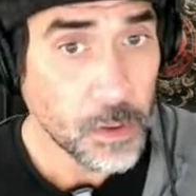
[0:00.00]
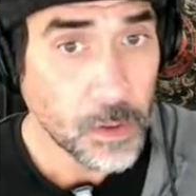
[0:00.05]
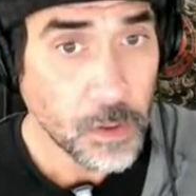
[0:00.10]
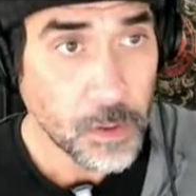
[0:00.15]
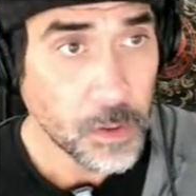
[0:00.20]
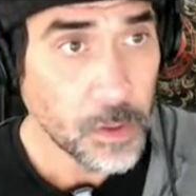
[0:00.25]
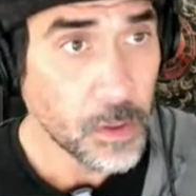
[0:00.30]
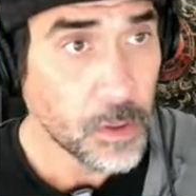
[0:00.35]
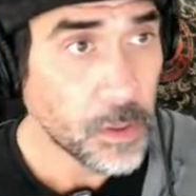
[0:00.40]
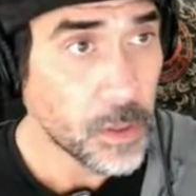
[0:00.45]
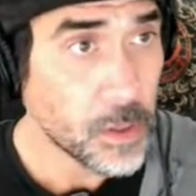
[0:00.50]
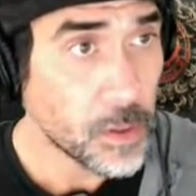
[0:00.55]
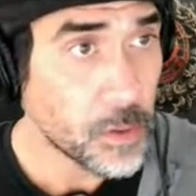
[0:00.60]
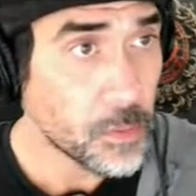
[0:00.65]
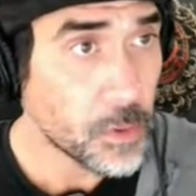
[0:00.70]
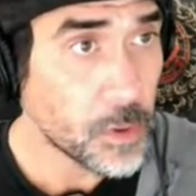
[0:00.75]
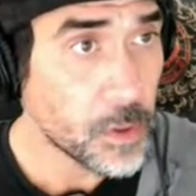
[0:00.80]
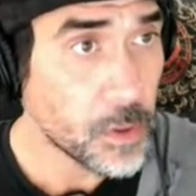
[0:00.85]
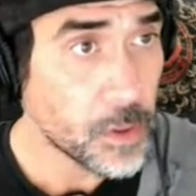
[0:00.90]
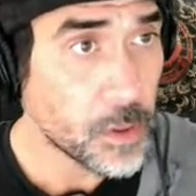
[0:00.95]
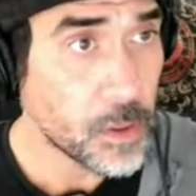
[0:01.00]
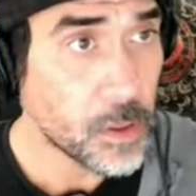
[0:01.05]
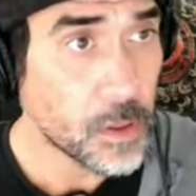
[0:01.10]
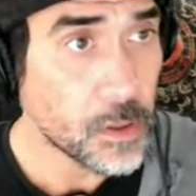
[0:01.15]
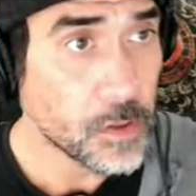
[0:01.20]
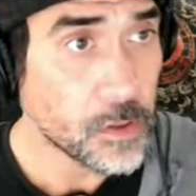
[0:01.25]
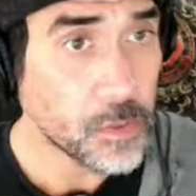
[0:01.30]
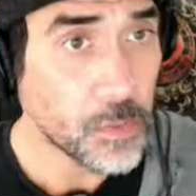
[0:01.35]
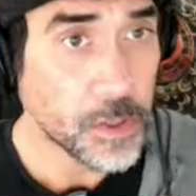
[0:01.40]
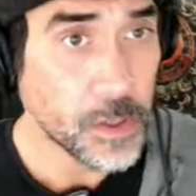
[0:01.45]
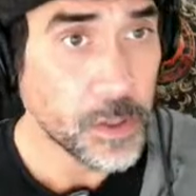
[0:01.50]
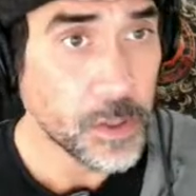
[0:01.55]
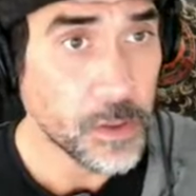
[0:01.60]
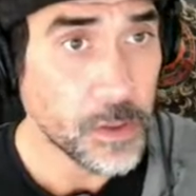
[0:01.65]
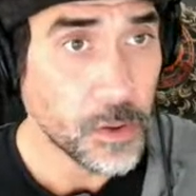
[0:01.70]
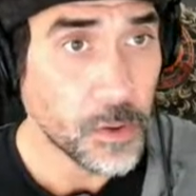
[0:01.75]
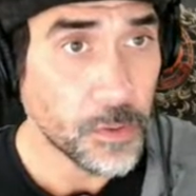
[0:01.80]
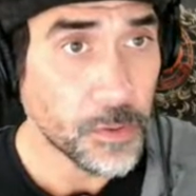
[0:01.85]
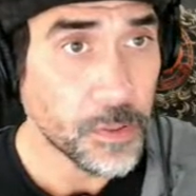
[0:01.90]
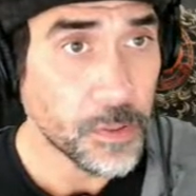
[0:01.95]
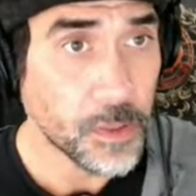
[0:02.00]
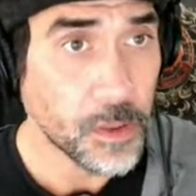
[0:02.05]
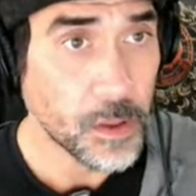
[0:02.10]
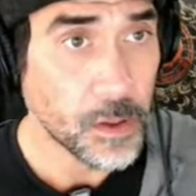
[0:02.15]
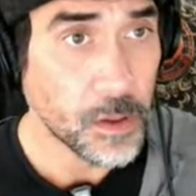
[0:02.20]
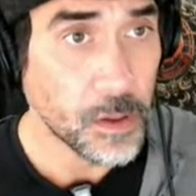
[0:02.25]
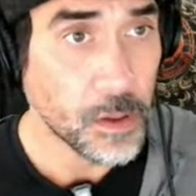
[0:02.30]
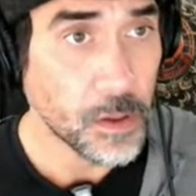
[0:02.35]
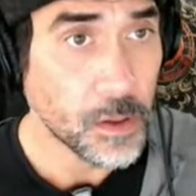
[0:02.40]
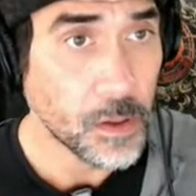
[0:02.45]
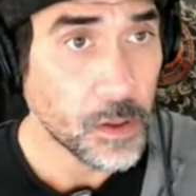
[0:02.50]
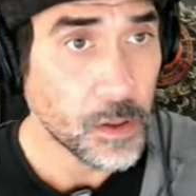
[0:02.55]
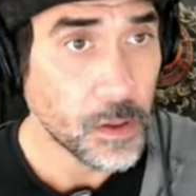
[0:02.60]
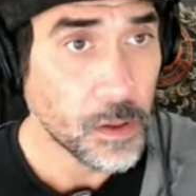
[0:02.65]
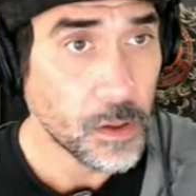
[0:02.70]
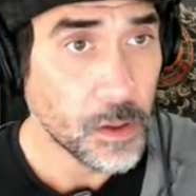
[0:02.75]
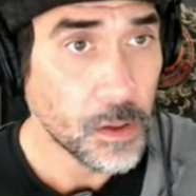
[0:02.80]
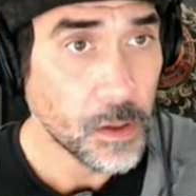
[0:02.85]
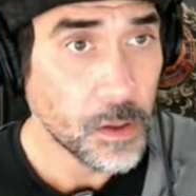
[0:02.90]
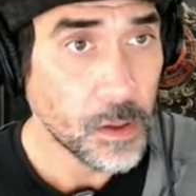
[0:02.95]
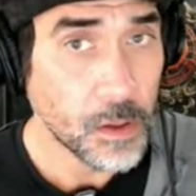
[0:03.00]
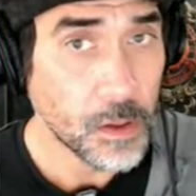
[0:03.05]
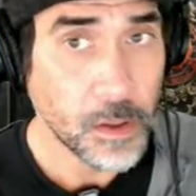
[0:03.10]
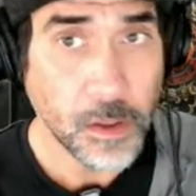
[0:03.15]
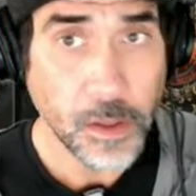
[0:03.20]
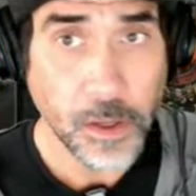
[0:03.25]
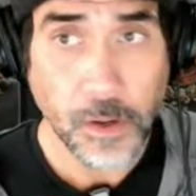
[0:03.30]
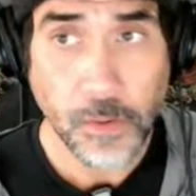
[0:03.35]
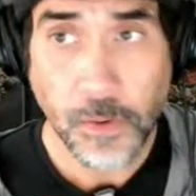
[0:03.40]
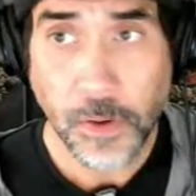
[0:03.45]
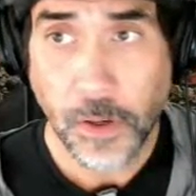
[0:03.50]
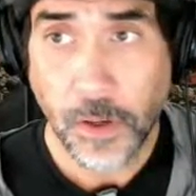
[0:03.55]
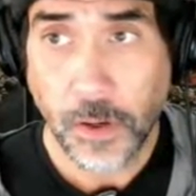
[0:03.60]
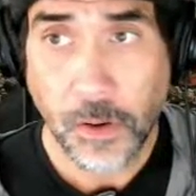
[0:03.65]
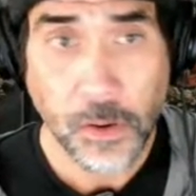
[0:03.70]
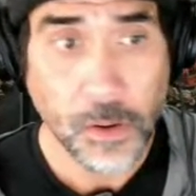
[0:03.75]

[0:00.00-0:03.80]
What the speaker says: Oh, that didn't work. So we need the whole thing. Here we go.